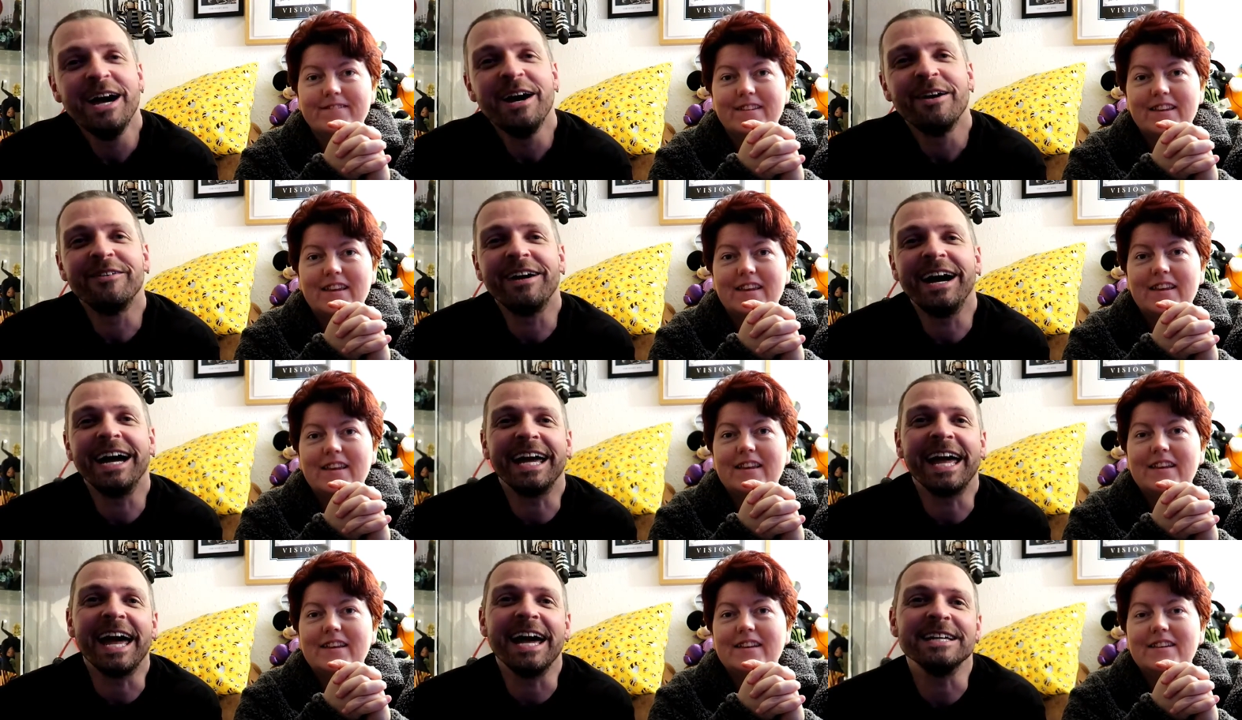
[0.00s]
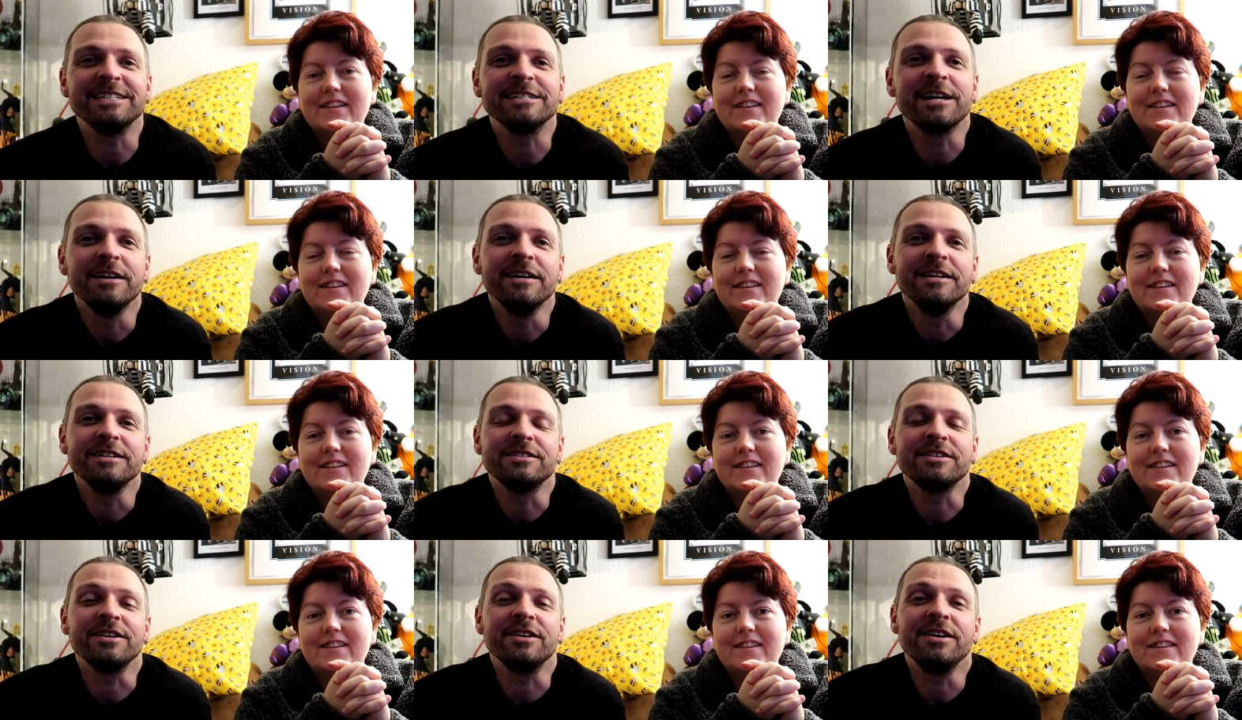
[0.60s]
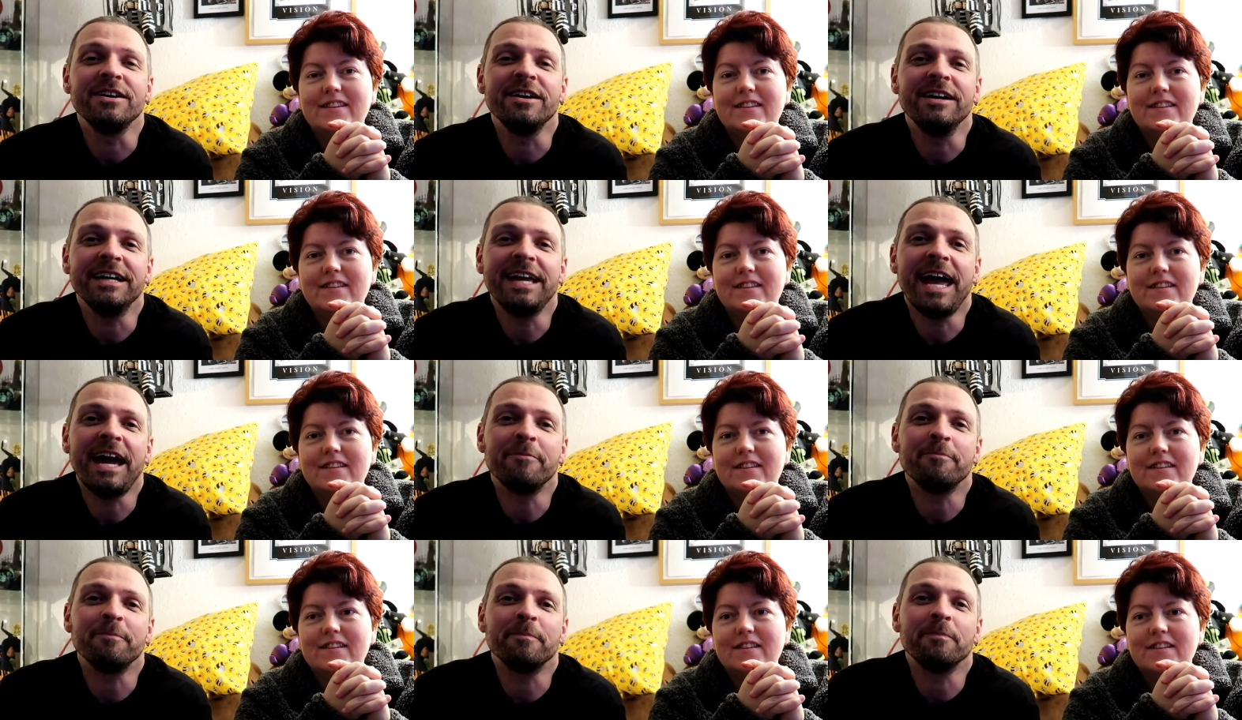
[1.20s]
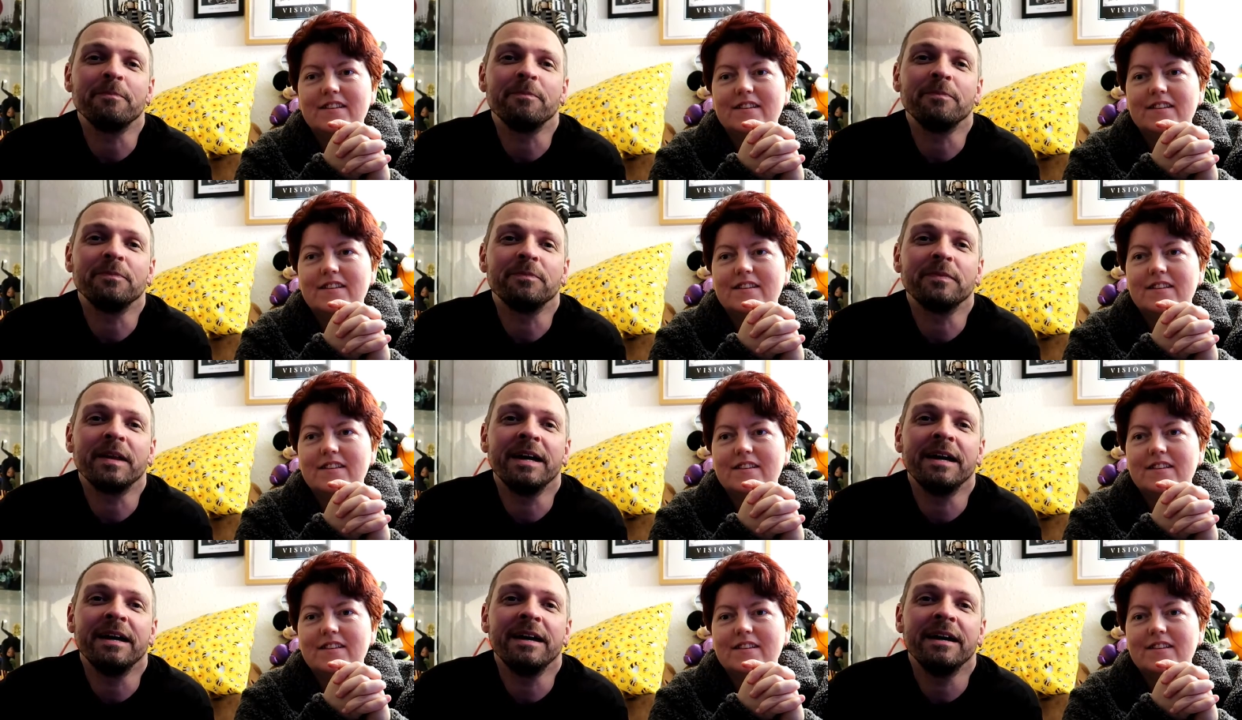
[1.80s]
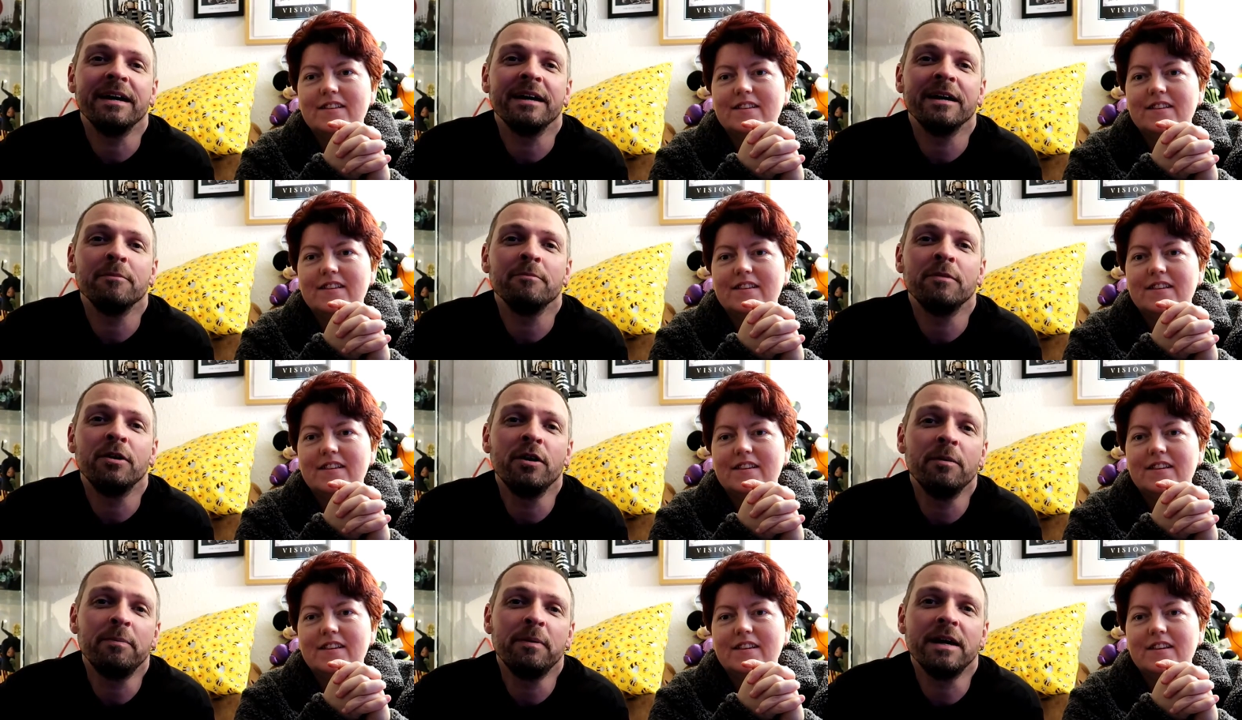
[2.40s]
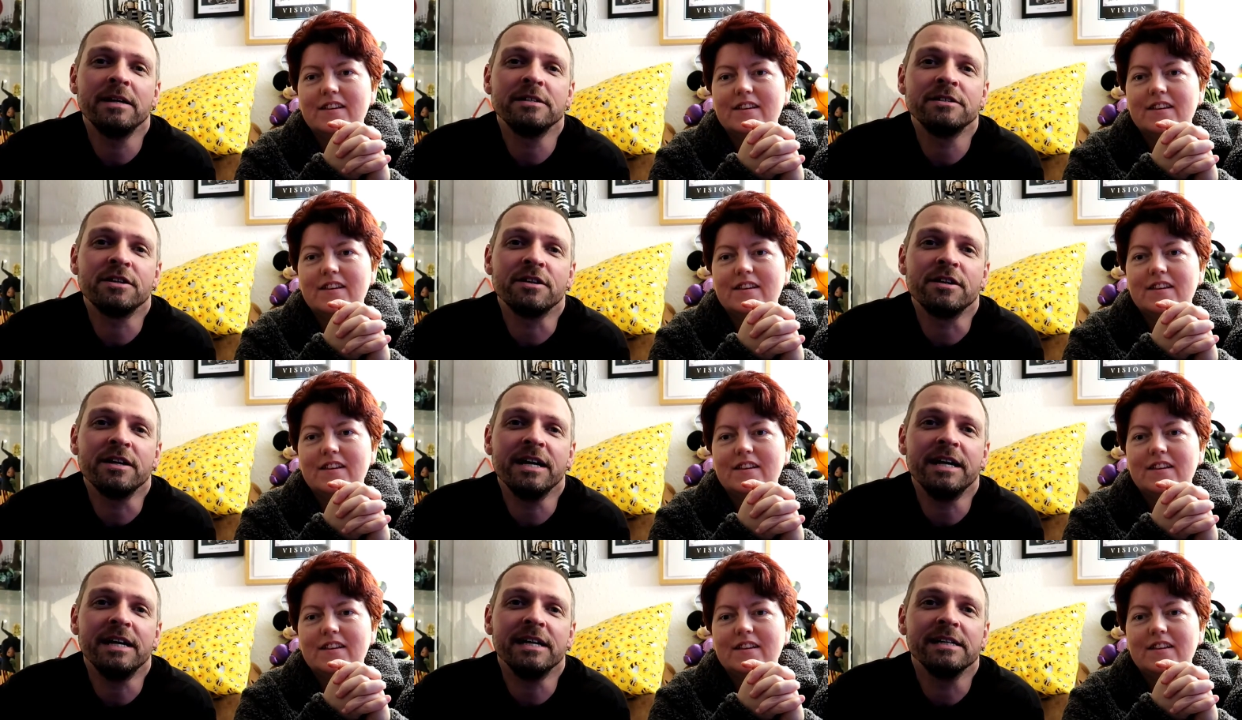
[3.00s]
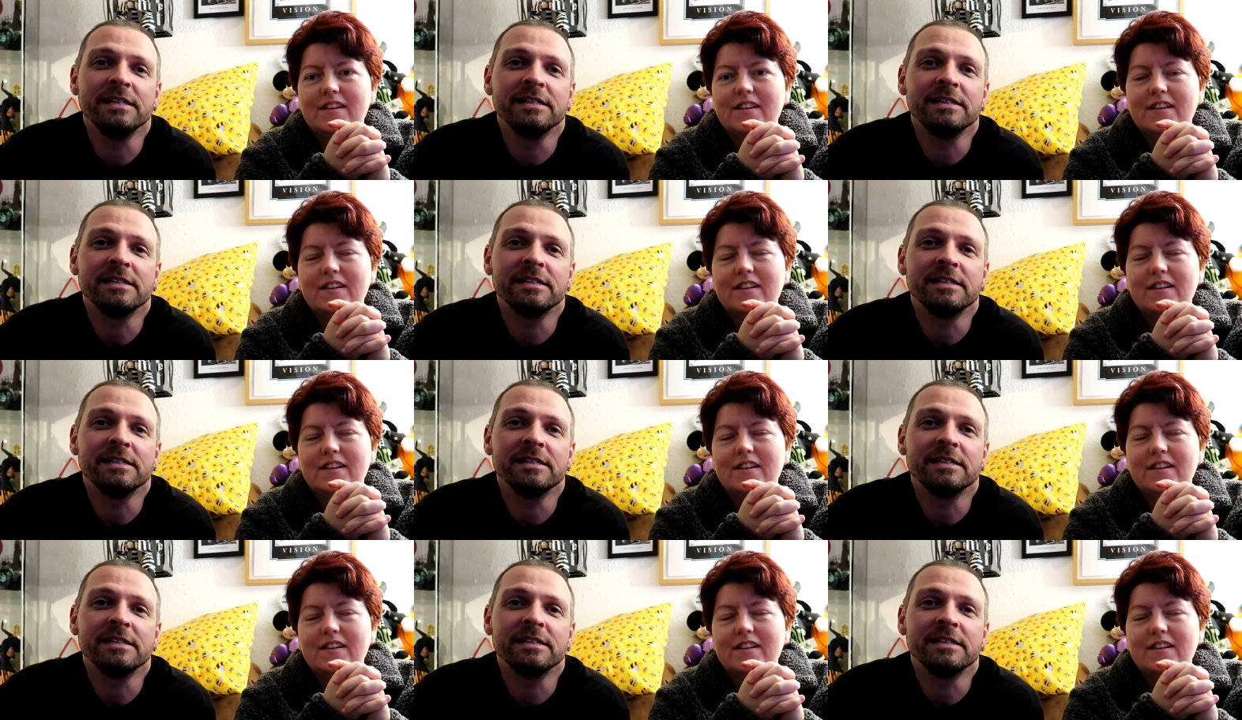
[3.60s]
Speaker 1: Right, guys. So yeah. Hope you enjoy it,